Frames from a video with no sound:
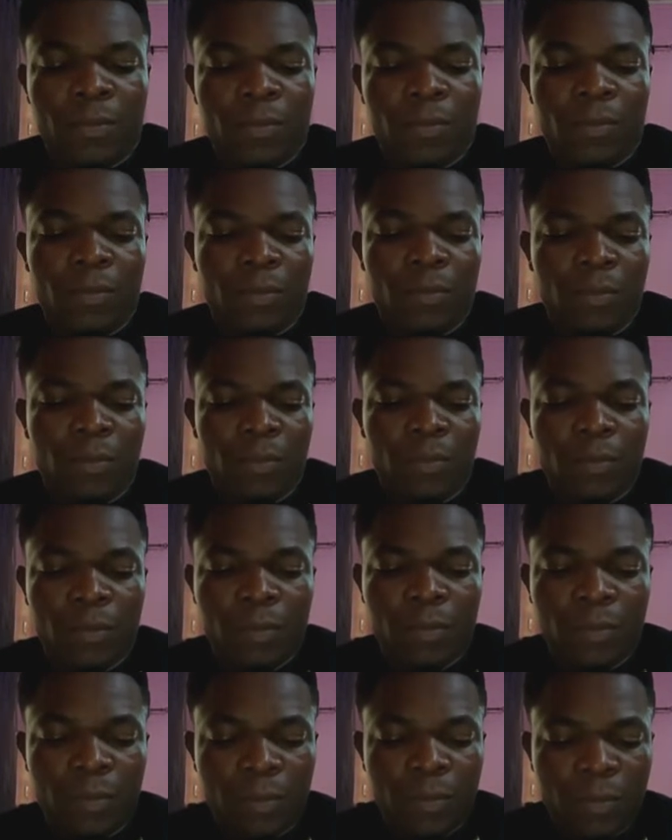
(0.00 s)

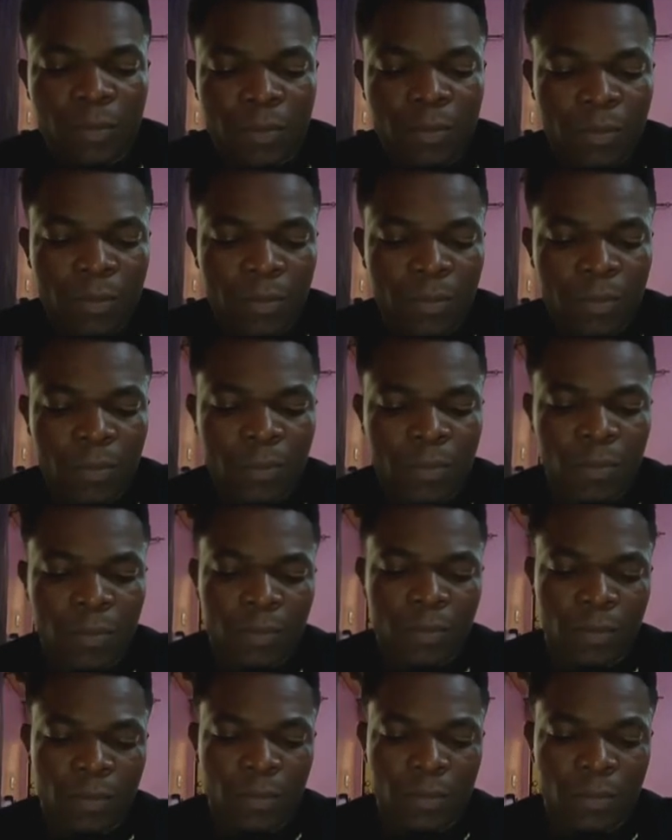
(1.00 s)

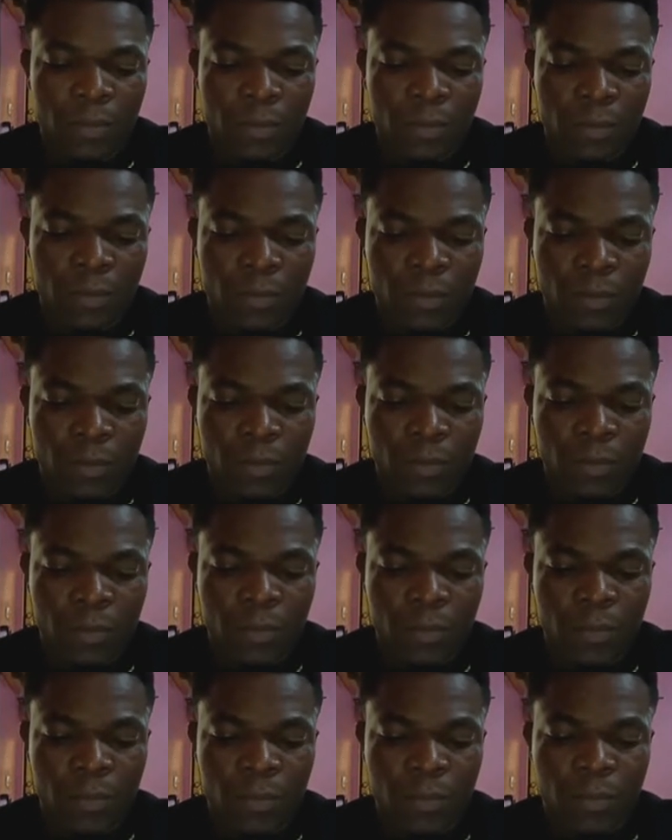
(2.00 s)

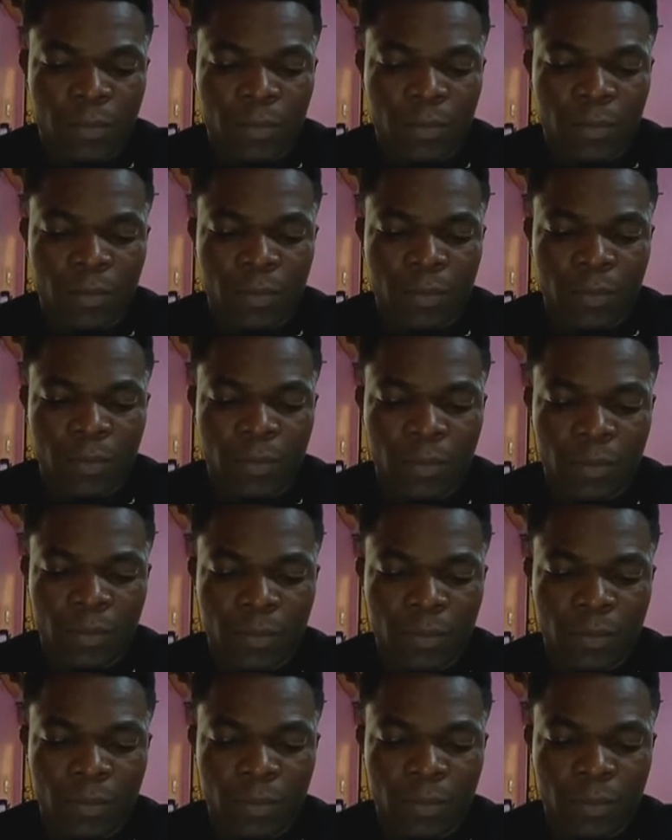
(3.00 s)

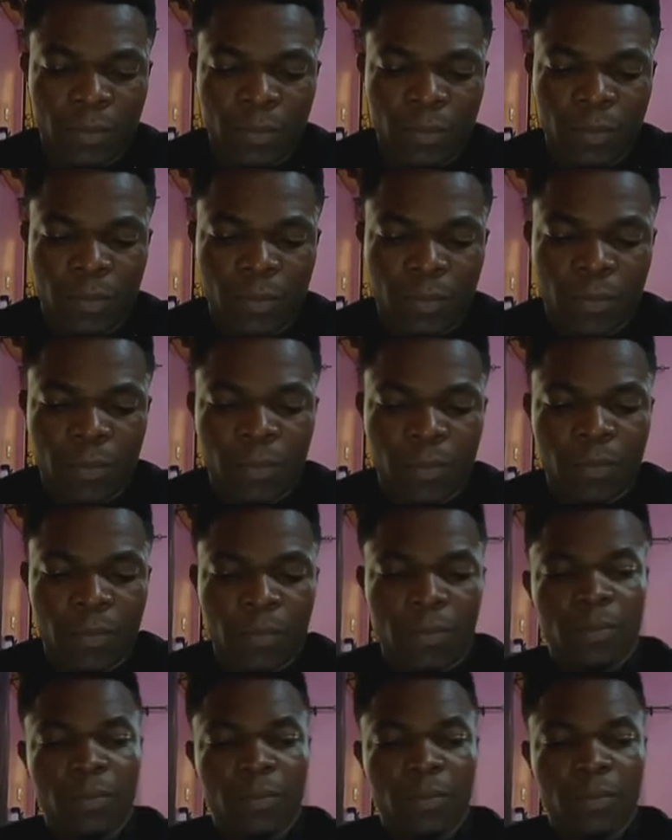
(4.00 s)
This person isn't speaking.